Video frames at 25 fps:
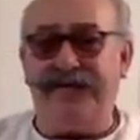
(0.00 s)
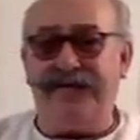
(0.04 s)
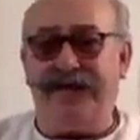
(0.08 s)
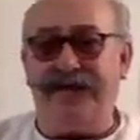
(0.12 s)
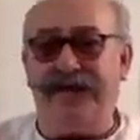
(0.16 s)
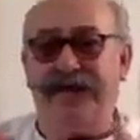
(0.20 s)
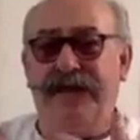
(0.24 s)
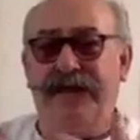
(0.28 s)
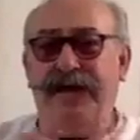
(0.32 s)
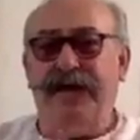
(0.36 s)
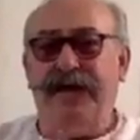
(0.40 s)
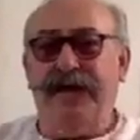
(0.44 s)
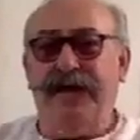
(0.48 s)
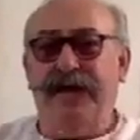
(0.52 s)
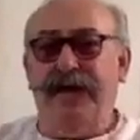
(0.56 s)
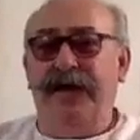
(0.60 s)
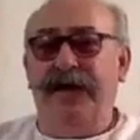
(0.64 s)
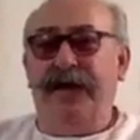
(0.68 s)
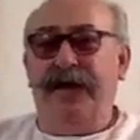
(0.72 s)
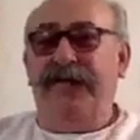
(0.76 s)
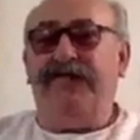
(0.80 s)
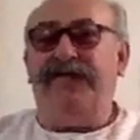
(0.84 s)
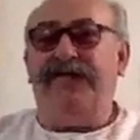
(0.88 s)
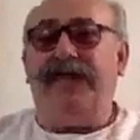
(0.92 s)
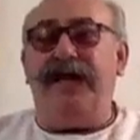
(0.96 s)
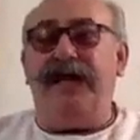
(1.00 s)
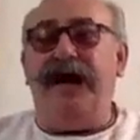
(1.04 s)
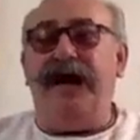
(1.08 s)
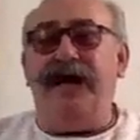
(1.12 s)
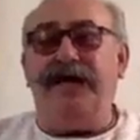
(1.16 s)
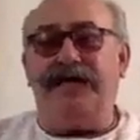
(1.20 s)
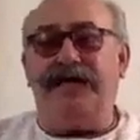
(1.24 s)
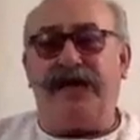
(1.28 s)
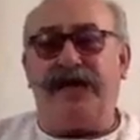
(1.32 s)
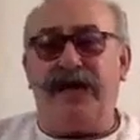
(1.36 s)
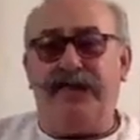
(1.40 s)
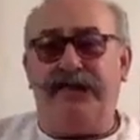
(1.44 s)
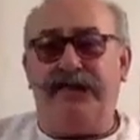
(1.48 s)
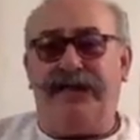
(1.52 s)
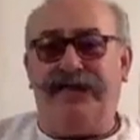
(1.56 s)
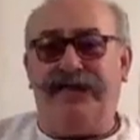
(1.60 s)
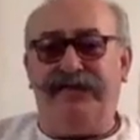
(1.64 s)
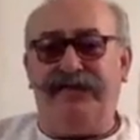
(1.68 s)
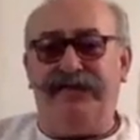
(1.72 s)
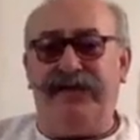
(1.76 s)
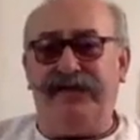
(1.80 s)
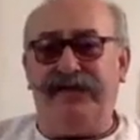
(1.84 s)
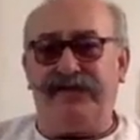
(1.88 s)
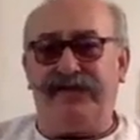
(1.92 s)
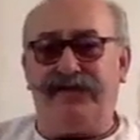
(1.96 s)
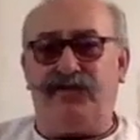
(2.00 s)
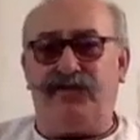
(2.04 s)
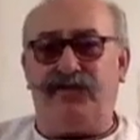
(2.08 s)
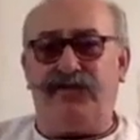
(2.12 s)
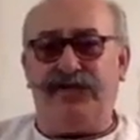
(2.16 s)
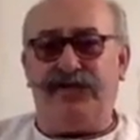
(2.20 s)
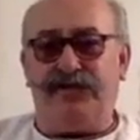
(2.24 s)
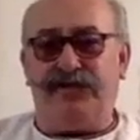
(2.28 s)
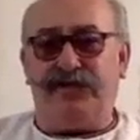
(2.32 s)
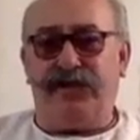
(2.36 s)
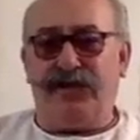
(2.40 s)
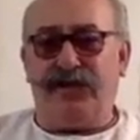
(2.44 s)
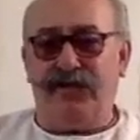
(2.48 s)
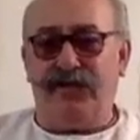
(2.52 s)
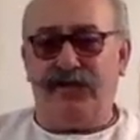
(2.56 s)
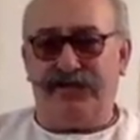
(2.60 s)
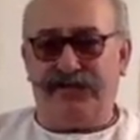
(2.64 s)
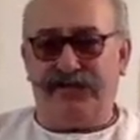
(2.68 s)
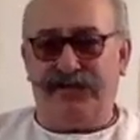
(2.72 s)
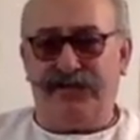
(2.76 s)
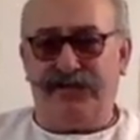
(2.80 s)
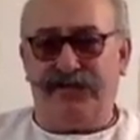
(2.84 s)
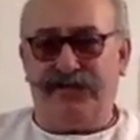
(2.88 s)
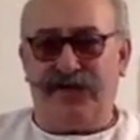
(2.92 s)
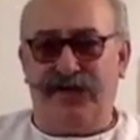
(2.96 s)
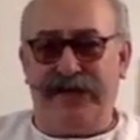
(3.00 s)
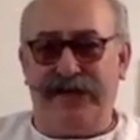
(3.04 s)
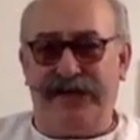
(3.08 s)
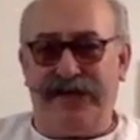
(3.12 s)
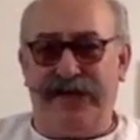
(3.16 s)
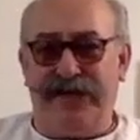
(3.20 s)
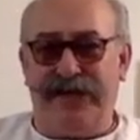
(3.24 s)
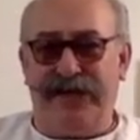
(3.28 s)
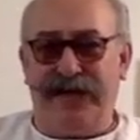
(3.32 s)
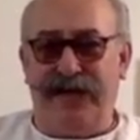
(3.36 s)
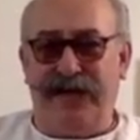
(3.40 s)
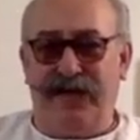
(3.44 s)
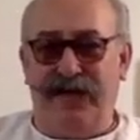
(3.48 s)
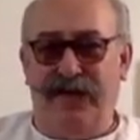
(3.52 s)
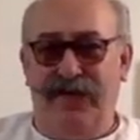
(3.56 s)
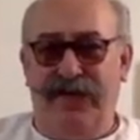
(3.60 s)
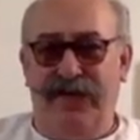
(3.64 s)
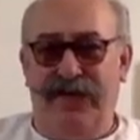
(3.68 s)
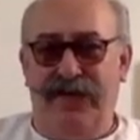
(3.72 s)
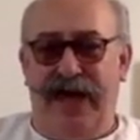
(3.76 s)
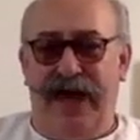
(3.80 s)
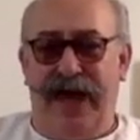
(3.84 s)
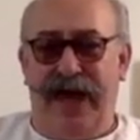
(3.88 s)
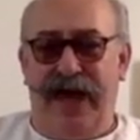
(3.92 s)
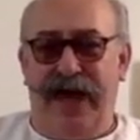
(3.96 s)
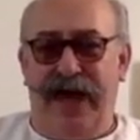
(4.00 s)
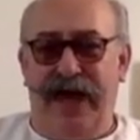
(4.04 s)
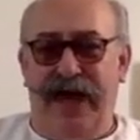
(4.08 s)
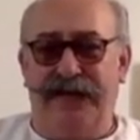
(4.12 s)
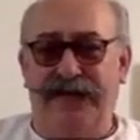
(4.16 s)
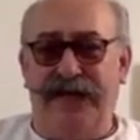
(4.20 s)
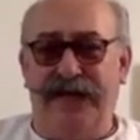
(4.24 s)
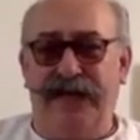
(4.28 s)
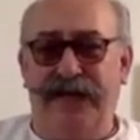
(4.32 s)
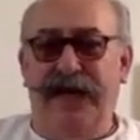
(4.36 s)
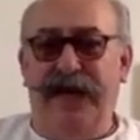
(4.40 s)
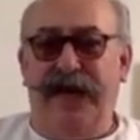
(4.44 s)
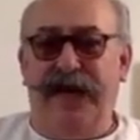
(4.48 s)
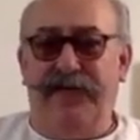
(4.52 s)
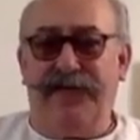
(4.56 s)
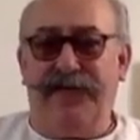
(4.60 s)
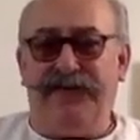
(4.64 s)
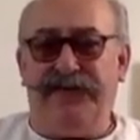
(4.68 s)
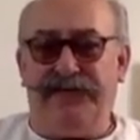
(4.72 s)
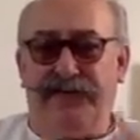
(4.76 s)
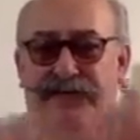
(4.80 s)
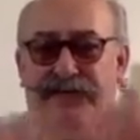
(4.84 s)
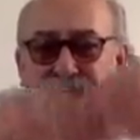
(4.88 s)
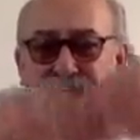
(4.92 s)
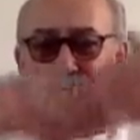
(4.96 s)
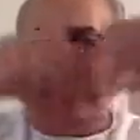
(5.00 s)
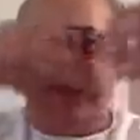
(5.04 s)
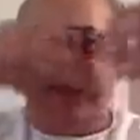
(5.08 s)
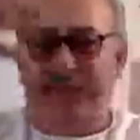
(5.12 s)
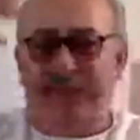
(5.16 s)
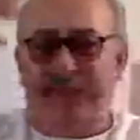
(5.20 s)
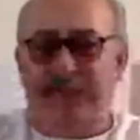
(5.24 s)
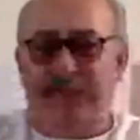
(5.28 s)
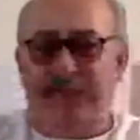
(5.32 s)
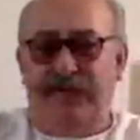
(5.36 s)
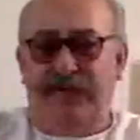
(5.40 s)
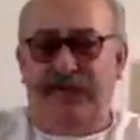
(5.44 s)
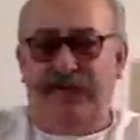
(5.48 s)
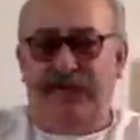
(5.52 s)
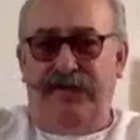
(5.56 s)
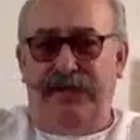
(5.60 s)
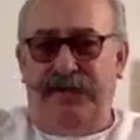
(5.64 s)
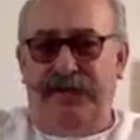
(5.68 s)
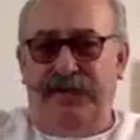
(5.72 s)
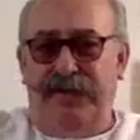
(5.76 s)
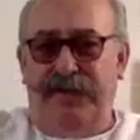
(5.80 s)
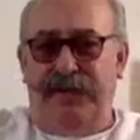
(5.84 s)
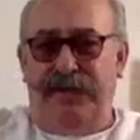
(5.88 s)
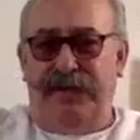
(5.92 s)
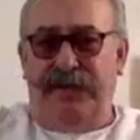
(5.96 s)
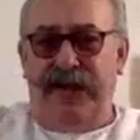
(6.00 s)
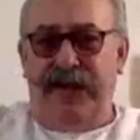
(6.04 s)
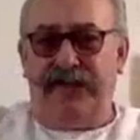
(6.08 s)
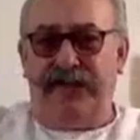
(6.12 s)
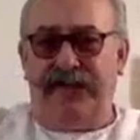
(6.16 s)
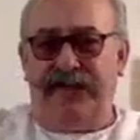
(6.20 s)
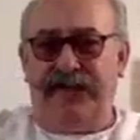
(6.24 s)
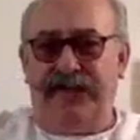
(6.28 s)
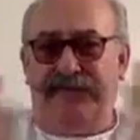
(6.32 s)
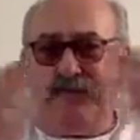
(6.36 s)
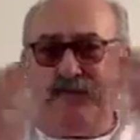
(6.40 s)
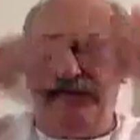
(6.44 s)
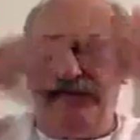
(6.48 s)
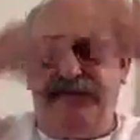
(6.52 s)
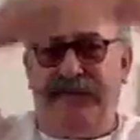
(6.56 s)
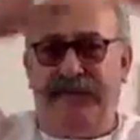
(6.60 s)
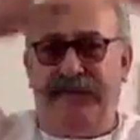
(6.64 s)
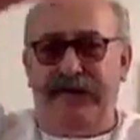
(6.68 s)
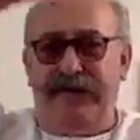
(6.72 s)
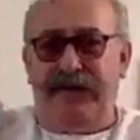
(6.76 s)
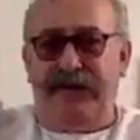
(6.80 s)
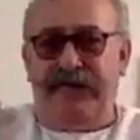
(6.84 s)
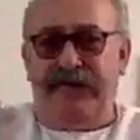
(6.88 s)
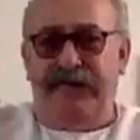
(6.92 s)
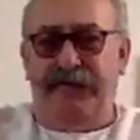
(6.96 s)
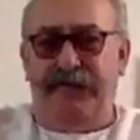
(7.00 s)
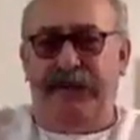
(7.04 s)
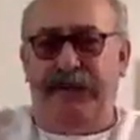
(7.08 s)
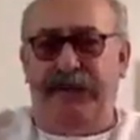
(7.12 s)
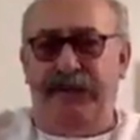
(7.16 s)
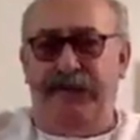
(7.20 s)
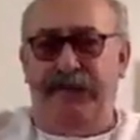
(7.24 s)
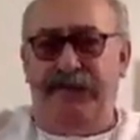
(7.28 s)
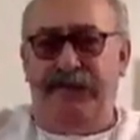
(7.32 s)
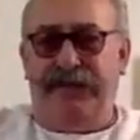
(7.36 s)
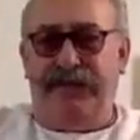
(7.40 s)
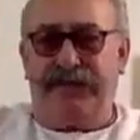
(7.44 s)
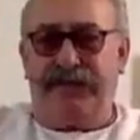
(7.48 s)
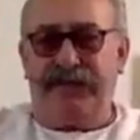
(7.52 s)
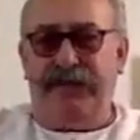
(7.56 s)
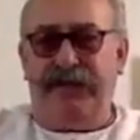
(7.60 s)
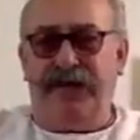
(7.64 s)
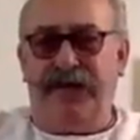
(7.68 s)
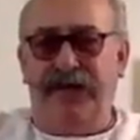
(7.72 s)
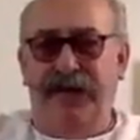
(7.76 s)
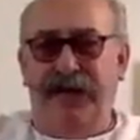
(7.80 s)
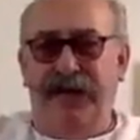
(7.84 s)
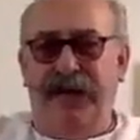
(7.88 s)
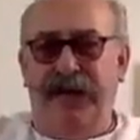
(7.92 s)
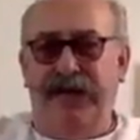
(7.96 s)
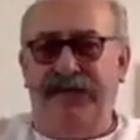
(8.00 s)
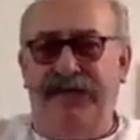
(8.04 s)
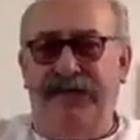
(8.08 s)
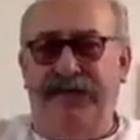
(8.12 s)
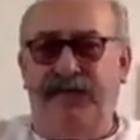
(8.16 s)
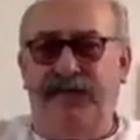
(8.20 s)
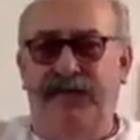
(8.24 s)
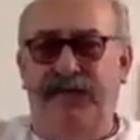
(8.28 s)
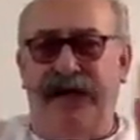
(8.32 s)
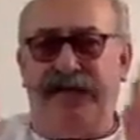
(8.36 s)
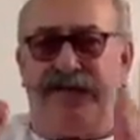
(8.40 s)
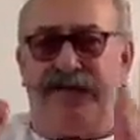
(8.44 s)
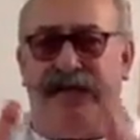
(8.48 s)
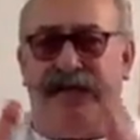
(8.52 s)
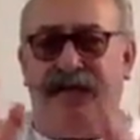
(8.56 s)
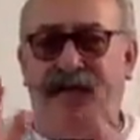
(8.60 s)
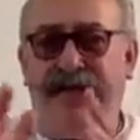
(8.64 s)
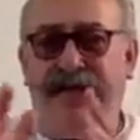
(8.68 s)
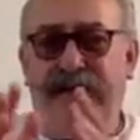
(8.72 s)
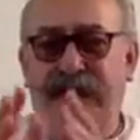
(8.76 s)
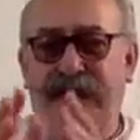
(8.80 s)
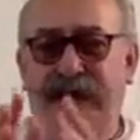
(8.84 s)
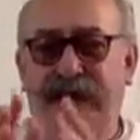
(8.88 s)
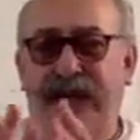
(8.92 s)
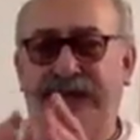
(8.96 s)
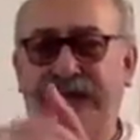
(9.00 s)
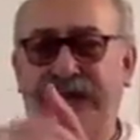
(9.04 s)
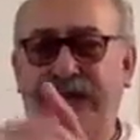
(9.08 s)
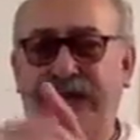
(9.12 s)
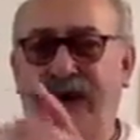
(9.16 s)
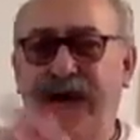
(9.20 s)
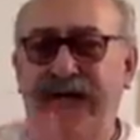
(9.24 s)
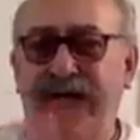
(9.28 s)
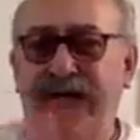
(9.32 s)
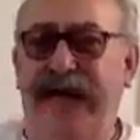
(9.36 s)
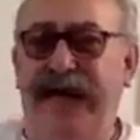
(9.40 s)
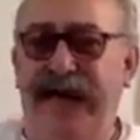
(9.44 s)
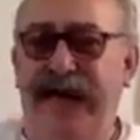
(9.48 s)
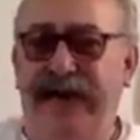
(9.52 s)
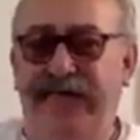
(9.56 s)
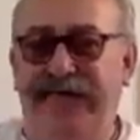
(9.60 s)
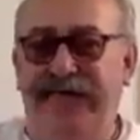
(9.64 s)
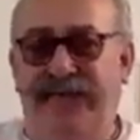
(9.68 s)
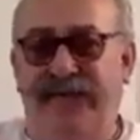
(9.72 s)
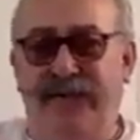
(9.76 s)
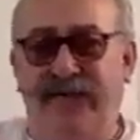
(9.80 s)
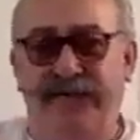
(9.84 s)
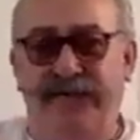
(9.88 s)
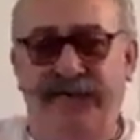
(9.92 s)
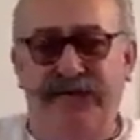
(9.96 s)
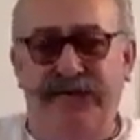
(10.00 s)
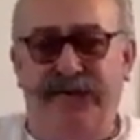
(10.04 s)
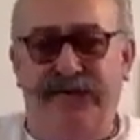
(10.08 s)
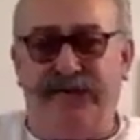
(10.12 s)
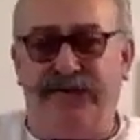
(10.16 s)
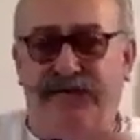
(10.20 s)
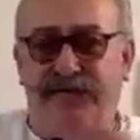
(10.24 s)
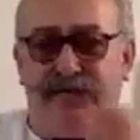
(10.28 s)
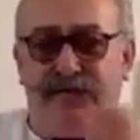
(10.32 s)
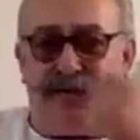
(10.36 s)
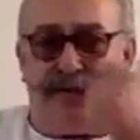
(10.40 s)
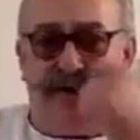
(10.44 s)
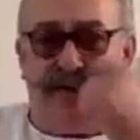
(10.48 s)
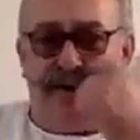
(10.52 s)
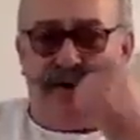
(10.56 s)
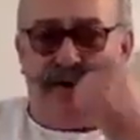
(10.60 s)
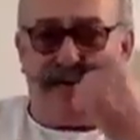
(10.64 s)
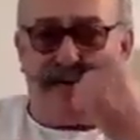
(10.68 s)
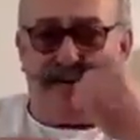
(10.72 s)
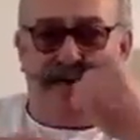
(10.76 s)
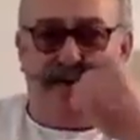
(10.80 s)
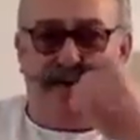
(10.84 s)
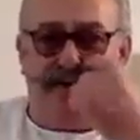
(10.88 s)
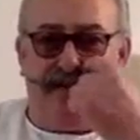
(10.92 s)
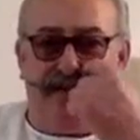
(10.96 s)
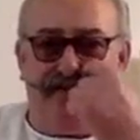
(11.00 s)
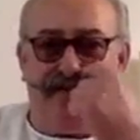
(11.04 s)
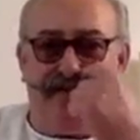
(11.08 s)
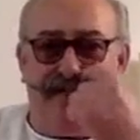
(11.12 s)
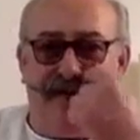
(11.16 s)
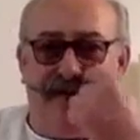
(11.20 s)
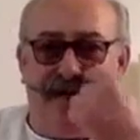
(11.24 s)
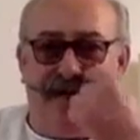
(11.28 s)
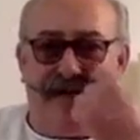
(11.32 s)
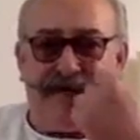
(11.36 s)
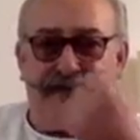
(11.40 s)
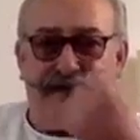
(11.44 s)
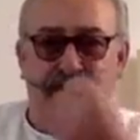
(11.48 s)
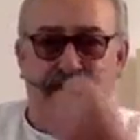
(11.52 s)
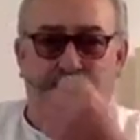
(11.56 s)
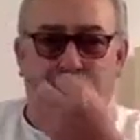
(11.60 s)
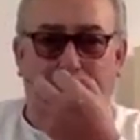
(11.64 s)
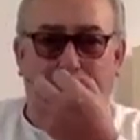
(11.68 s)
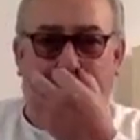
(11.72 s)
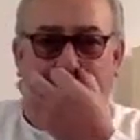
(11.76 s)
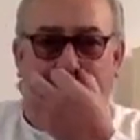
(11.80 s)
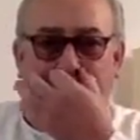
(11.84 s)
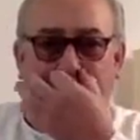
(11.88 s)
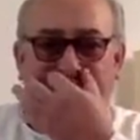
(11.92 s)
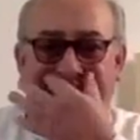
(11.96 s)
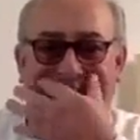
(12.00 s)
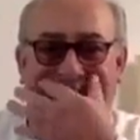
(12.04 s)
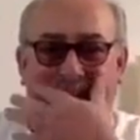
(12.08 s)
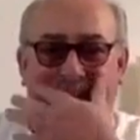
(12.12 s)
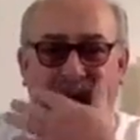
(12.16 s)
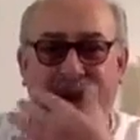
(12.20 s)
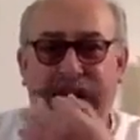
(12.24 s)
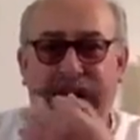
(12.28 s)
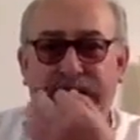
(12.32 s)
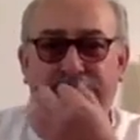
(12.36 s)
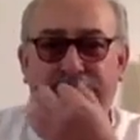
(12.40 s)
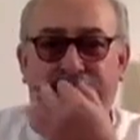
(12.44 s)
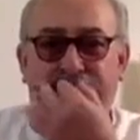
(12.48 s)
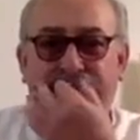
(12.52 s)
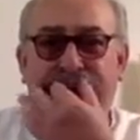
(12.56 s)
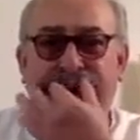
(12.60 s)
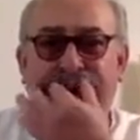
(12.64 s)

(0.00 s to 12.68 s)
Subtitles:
And the last couple of my stories were concentrating on that. Some of the narratives have been about the bigger picture, and then gradually, as I get involved in the story, there's more of my story coming in it.